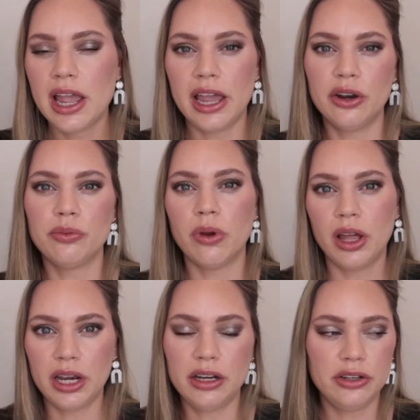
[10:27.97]
in a
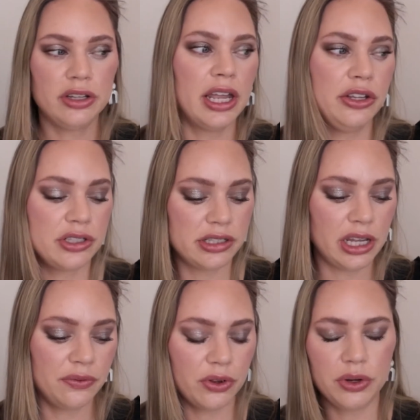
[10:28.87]
rut and kind of use the
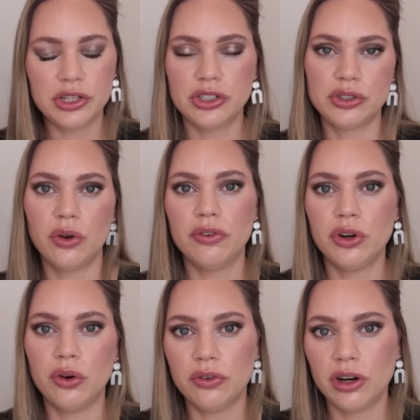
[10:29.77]
same foundations over
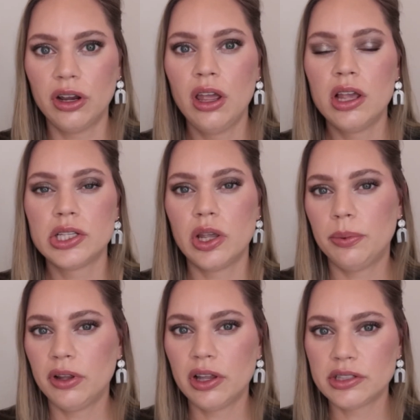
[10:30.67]
and over. So I
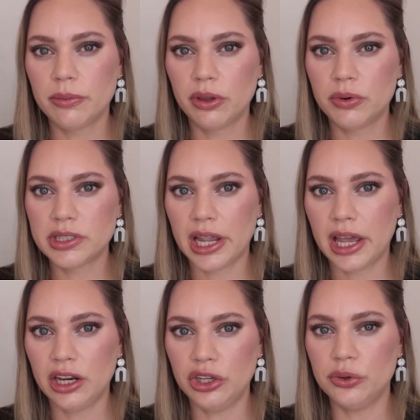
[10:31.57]
pulled out some of the ones I
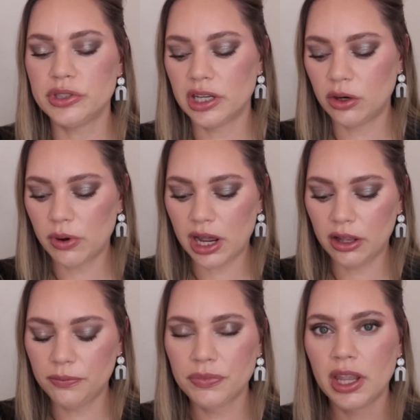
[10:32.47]
hadn't used in a
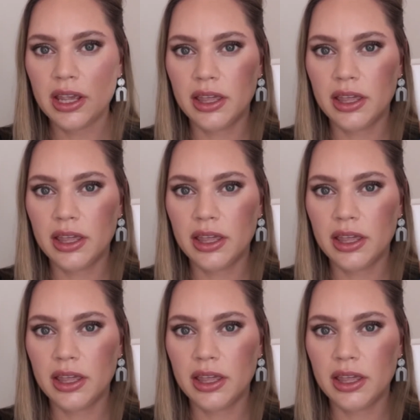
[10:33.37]
while.